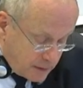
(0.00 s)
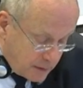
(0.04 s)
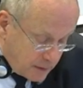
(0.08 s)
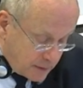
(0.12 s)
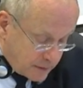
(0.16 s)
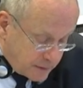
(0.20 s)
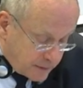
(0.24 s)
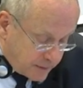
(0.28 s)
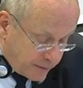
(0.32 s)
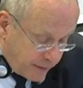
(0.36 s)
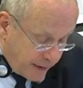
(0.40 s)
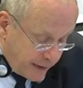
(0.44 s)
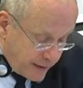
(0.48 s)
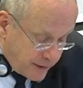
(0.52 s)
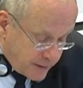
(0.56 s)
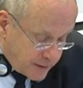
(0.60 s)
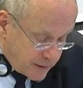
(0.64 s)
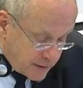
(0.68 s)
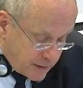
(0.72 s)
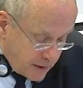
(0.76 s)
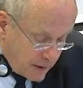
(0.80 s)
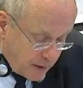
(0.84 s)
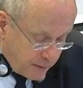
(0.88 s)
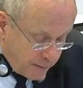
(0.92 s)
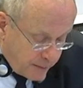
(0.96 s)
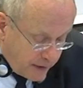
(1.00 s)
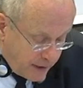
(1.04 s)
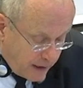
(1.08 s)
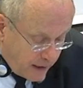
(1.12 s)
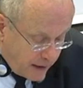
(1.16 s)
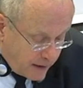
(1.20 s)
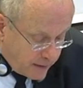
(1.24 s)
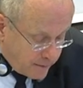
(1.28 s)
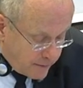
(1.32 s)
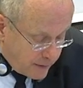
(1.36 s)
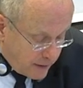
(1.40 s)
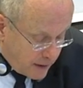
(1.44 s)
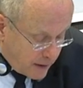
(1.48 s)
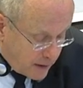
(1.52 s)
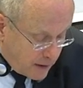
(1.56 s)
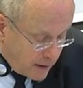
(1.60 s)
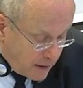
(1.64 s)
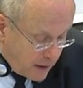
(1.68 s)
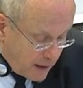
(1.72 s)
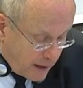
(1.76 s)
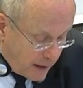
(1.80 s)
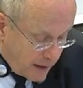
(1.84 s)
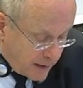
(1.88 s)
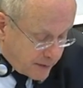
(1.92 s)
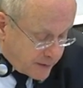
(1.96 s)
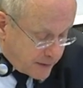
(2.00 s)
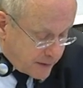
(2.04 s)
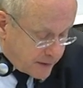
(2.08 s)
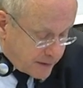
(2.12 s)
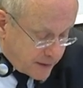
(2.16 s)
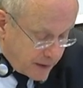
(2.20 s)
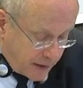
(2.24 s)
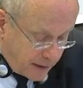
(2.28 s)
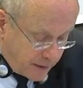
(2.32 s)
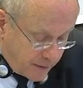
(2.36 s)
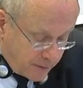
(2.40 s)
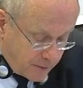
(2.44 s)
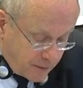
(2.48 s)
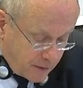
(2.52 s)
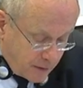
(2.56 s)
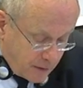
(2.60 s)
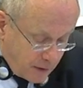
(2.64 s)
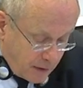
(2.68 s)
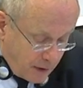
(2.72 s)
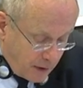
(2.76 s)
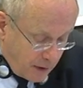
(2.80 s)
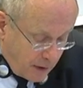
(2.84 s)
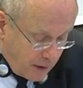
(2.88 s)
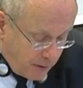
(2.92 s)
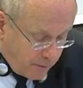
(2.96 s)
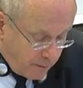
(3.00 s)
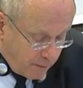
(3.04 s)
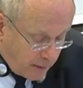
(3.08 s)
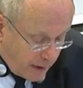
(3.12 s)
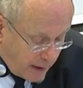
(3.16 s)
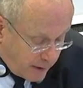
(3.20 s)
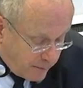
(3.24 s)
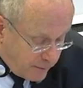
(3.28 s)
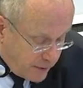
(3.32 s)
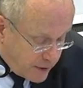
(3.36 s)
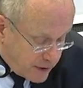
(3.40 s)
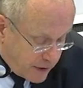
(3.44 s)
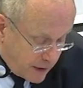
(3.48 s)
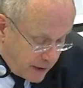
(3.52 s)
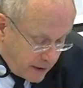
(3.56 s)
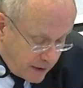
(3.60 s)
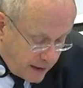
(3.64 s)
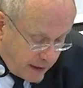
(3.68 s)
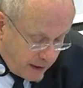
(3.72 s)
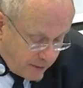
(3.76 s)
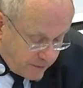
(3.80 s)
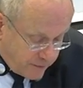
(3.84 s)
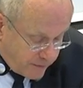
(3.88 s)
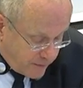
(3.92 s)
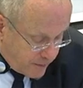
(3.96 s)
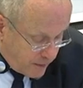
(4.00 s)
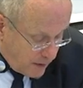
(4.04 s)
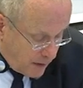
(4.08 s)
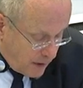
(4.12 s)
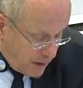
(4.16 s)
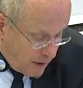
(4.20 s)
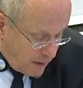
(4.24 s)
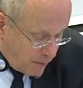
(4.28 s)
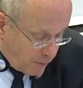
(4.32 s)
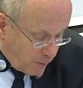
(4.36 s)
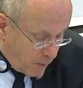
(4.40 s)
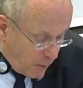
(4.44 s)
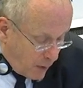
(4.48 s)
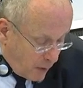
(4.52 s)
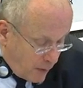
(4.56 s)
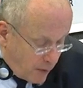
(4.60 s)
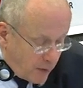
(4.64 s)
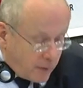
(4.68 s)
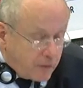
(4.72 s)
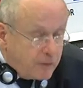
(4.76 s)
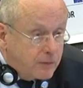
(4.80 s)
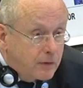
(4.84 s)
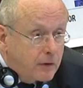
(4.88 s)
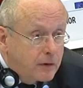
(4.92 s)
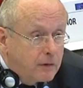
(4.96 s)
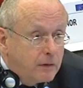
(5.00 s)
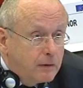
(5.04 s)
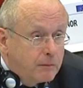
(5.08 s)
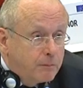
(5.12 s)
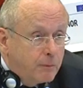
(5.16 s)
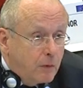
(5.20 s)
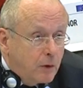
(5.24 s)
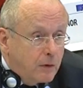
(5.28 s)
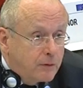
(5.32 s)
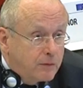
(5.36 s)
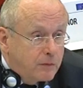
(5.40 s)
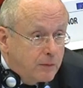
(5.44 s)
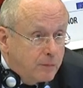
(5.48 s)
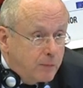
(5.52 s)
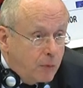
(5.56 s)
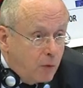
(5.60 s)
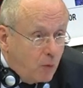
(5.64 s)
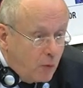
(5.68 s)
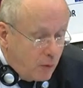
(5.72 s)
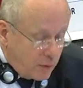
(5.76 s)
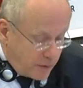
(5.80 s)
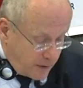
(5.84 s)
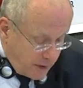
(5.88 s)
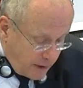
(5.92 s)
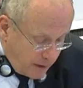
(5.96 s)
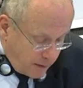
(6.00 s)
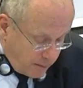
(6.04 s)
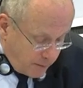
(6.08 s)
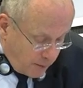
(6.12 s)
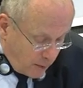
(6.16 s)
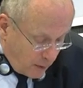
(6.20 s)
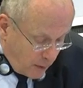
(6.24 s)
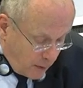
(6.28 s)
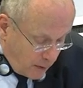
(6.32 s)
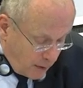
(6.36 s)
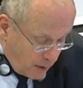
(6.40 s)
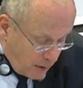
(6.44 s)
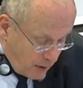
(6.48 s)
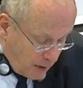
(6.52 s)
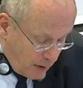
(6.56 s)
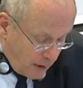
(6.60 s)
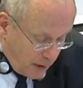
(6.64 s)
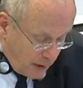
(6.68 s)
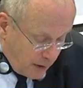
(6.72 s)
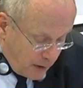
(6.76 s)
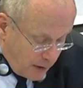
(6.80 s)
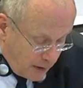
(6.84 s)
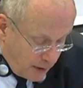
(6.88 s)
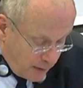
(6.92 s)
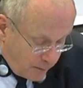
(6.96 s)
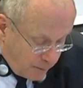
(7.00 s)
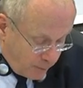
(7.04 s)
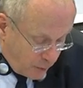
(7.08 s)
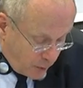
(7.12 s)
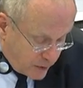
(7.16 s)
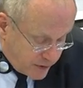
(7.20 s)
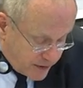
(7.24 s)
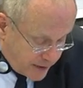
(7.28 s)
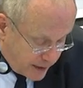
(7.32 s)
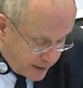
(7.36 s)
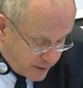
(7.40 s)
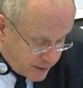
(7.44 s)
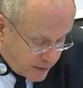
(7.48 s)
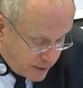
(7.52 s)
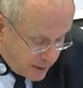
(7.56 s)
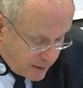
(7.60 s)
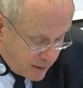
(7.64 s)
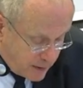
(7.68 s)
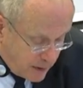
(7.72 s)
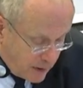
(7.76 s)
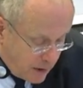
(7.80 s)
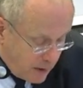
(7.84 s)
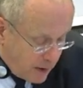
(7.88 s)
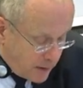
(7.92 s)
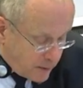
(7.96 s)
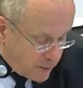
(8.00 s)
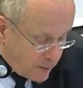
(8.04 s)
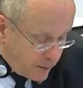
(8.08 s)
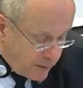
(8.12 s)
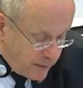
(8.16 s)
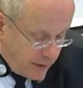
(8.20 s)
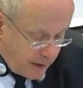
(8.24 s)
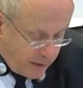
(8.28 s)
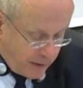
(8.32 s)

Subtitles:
strange behavior and attacks. And we shall give more support and more protection to the